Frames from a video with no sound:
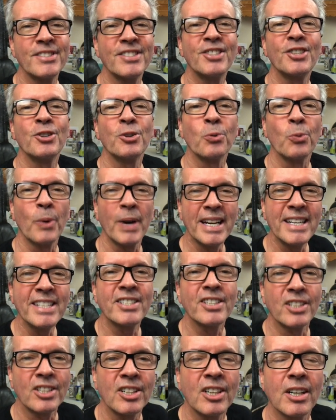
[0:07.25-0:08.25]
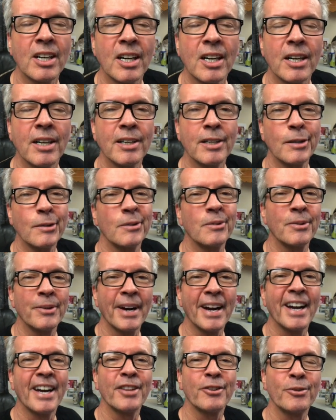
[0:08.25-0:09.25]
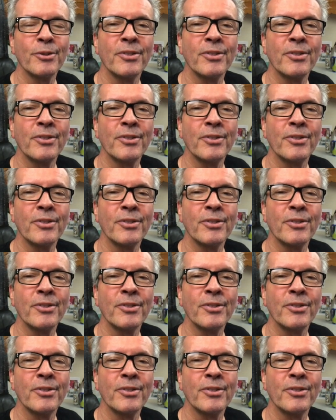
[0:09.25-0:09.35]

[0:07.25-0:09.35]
to rent a car rather